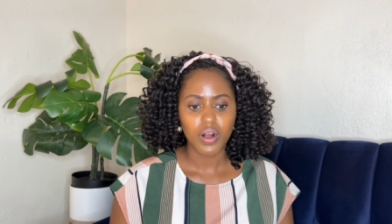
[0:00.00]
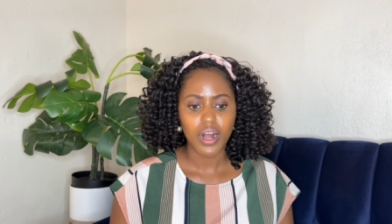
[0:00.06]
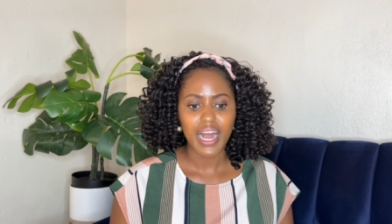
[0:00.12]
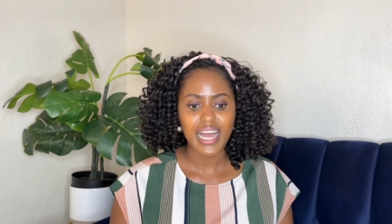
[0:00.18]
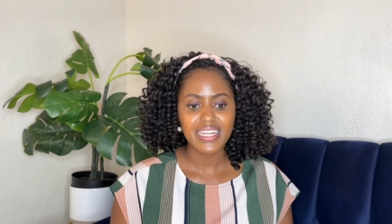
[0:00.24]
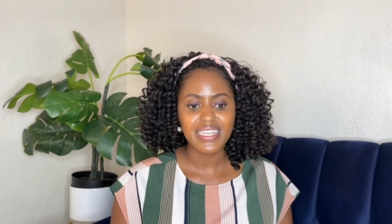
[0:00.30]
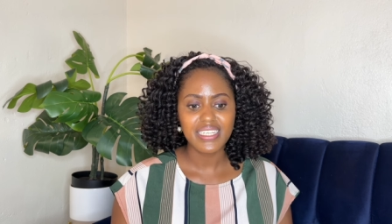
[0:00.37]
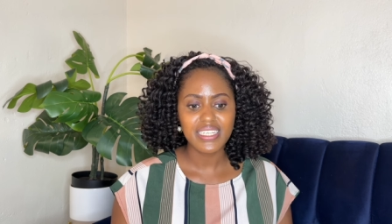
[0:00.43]

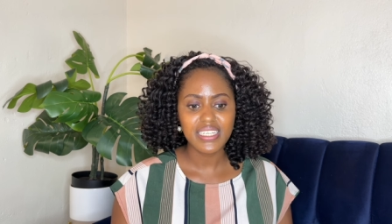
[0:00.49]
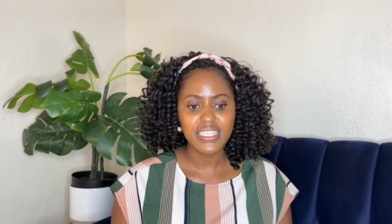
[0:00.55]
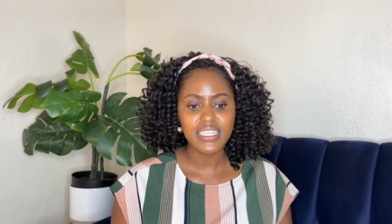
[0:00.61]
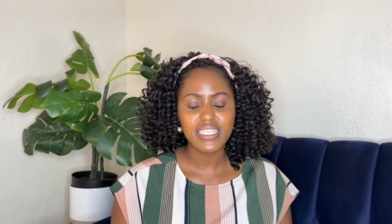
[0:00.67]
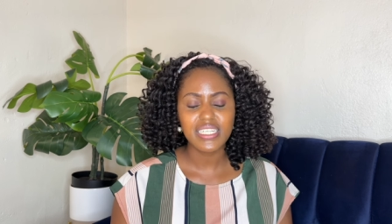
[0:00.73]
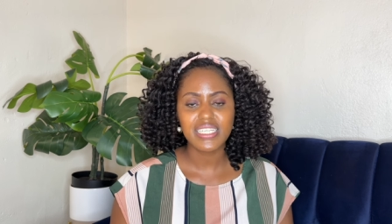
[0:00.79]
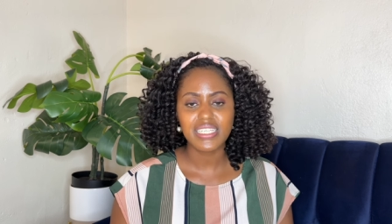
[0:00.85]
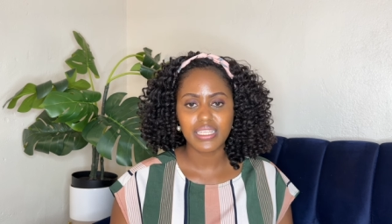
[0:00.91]
I
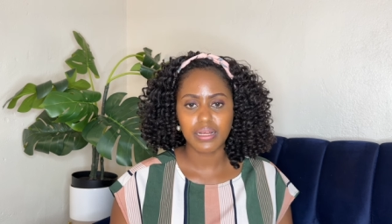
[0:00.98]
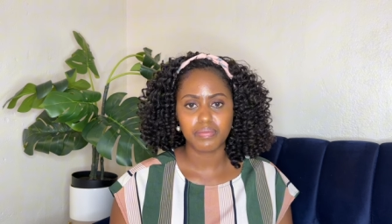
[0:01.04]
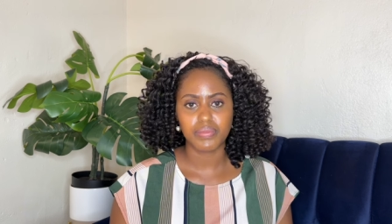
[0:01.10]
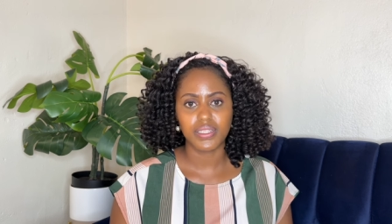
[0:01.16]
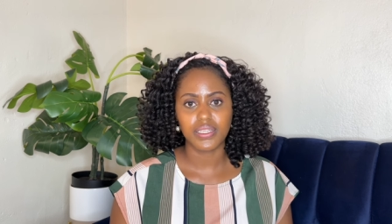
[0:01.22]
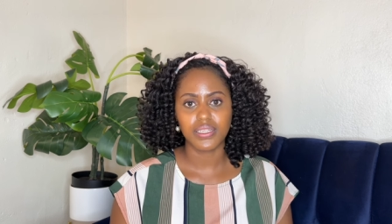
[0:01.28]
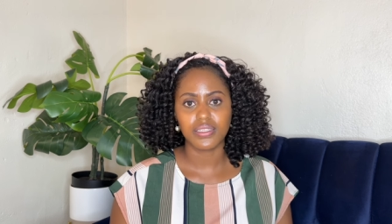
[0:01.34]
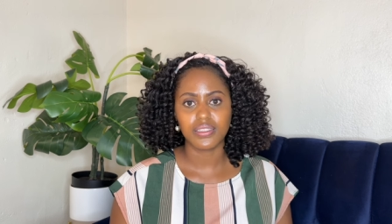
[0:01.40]
needed
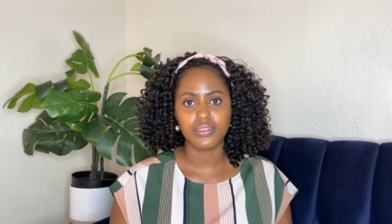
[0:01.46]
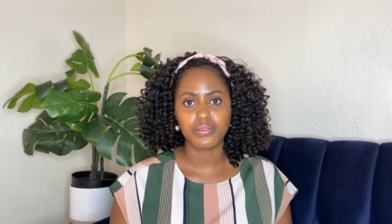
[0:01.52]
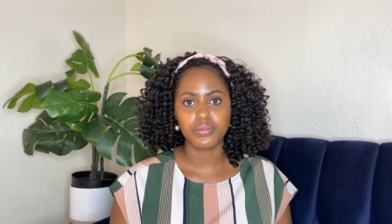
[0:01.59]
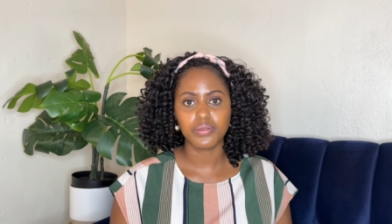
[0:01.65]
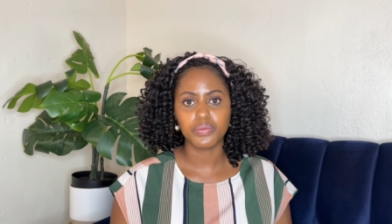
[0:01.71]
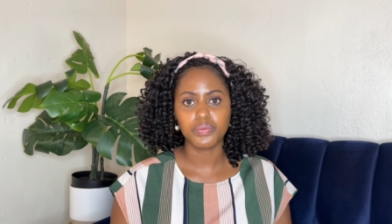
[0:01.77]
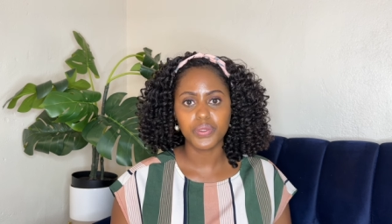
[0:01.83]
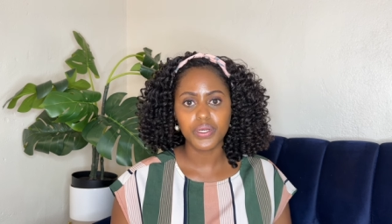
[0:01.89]
something that
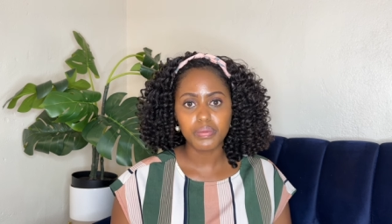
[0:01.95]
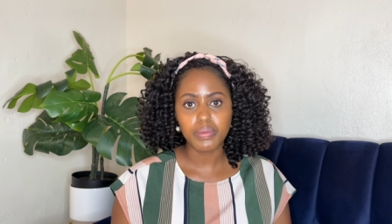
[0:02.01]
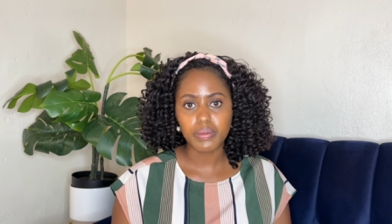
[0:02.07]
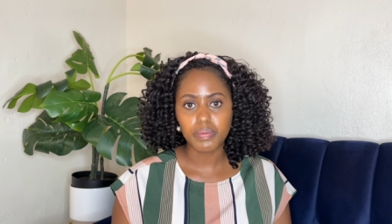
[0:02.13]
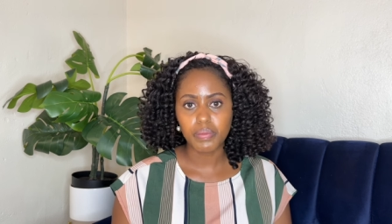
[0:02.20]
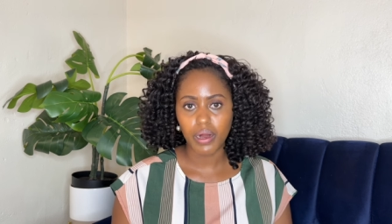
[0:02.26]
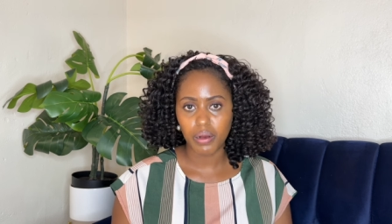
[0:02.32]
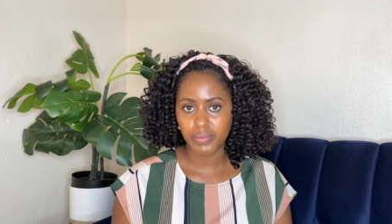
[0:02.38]
would bring me
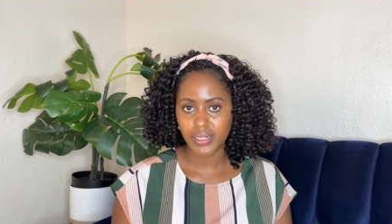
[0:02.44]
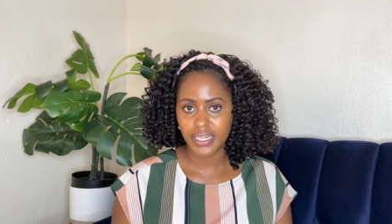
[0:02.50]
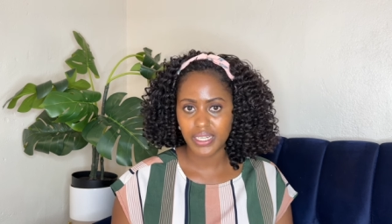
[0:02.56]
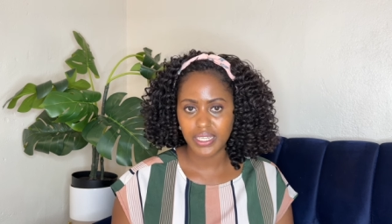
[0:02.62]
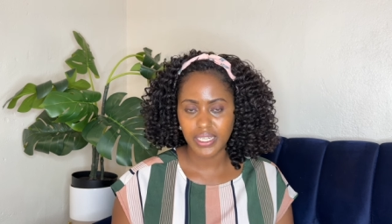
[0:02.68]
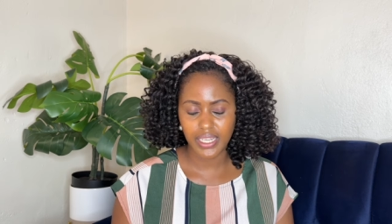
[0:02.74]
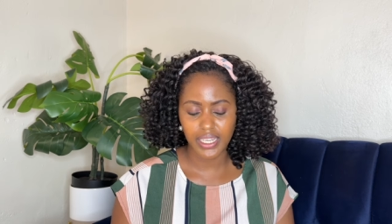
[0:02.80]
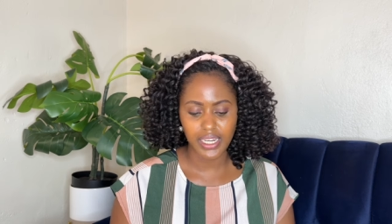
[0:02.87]

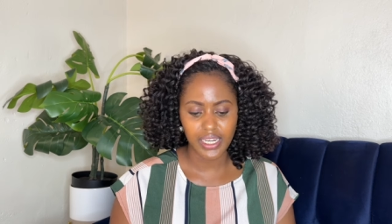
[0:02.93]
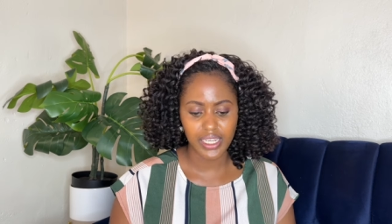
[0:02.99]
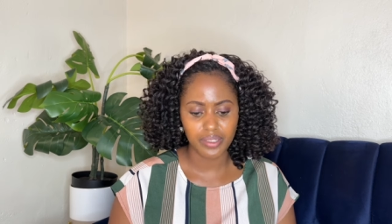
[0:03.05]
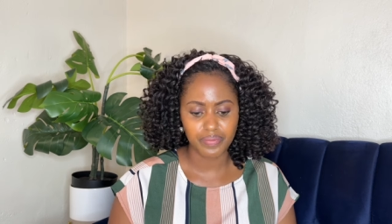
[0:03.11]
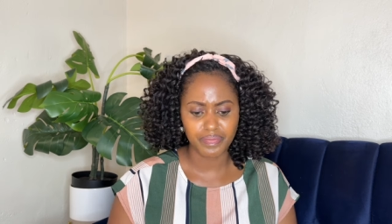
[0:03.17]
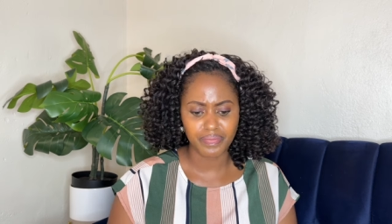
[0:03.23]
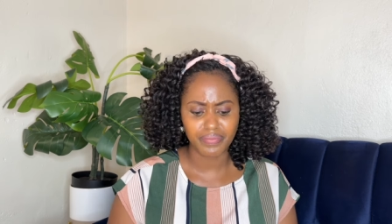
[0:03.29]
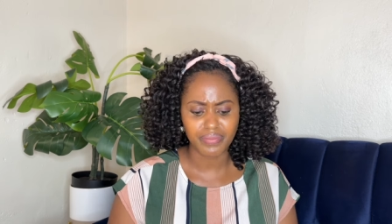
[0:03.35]
permanent healing.
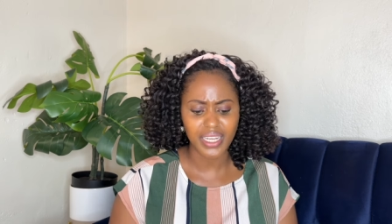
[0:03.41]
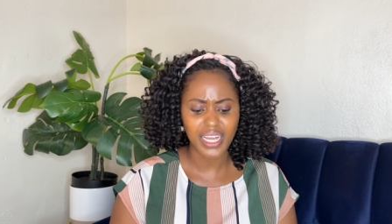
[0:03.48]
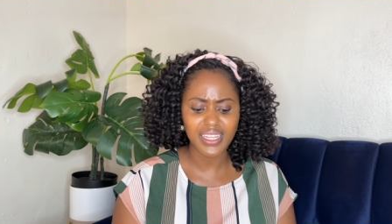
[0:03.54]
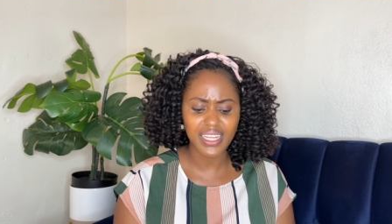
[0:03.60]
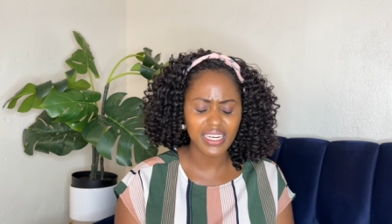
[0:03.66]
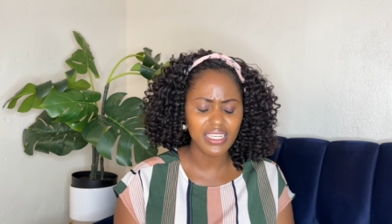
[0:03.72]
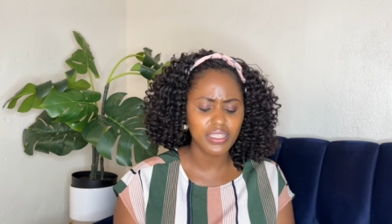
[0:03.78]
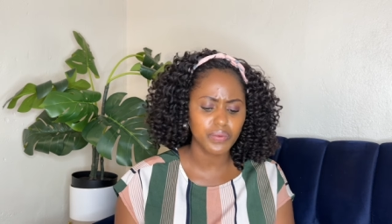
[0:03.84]
And
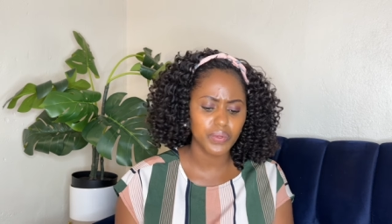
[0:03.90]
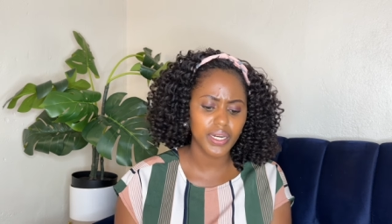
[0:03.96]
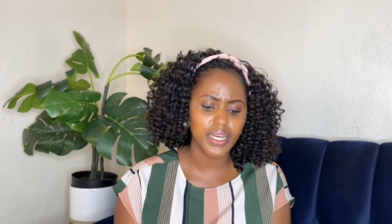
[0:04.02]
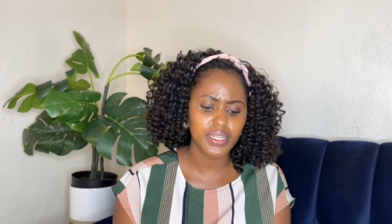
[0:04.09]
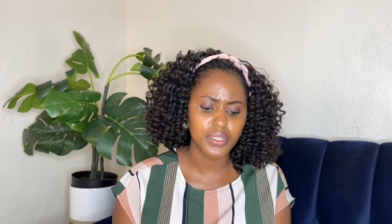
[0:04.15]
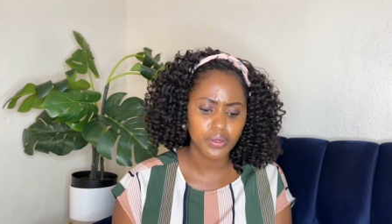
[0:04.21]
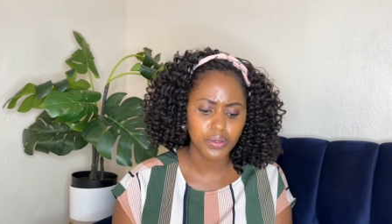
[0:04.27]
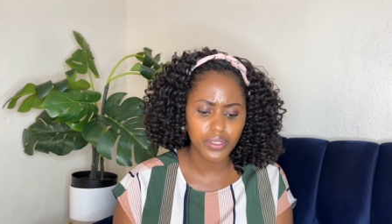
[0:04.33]
that is when I
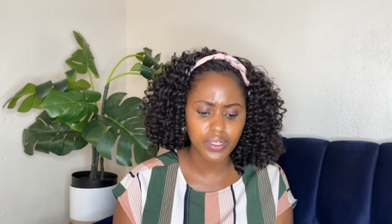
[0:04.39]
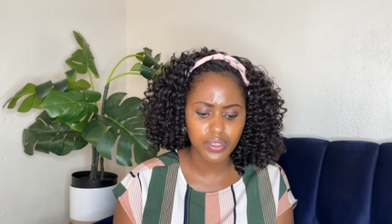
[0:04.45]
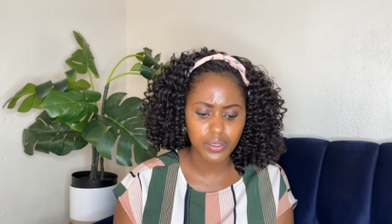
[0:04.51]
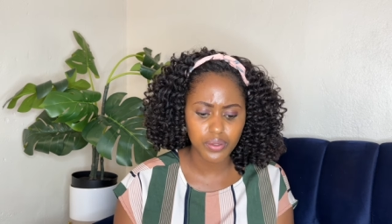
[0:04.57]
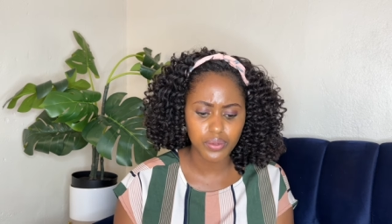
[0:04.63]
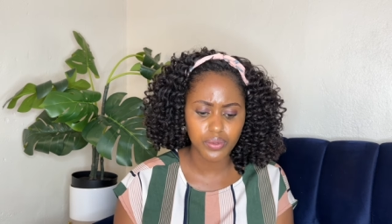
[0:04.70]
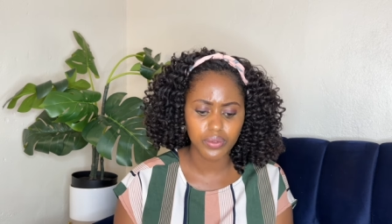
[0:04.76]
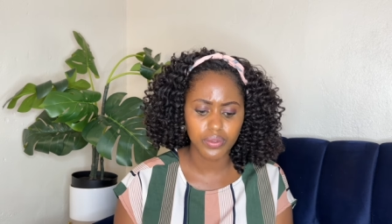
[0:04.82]
talked
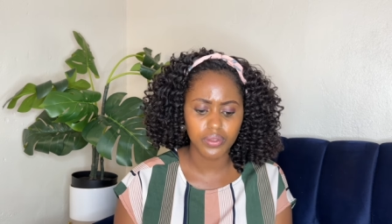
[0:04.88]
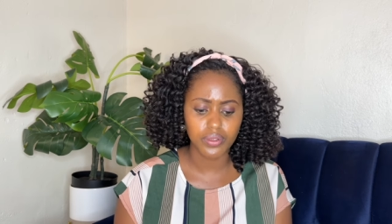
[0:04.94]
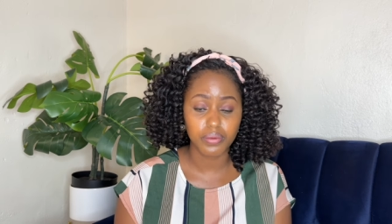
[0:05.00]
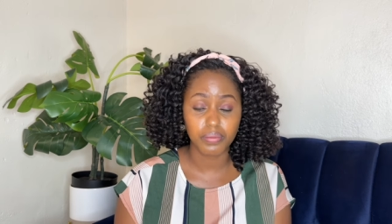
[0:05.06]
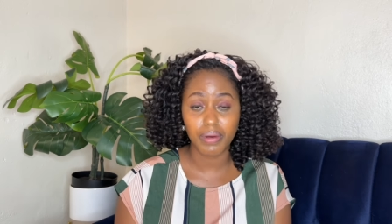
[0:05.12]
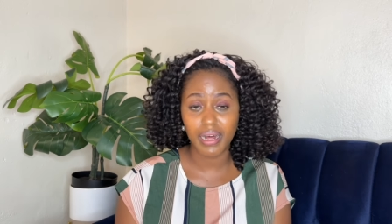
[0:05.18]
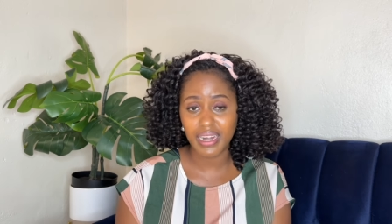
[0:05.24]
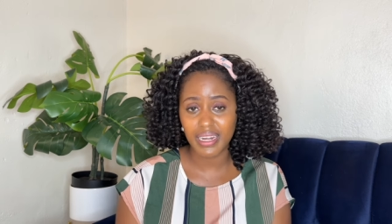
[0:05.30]
to, to
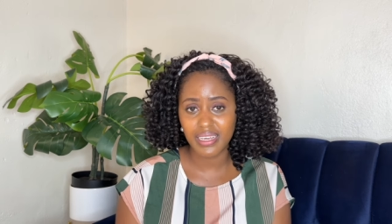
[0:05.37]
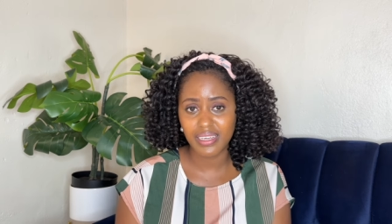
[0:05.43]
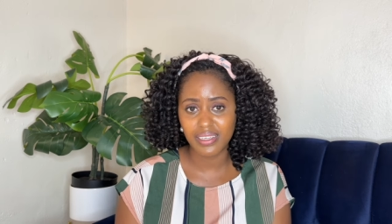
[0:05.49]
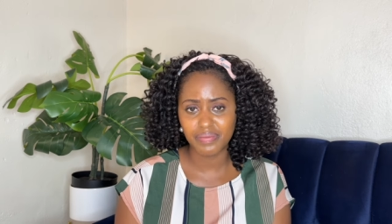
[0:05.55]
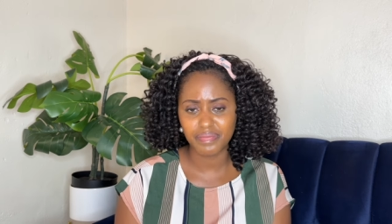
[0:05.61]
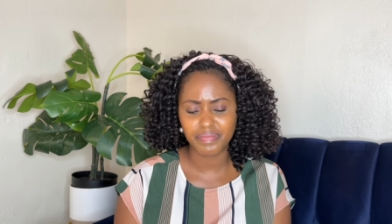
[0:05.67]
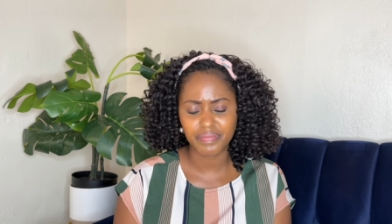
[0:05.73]
Mali.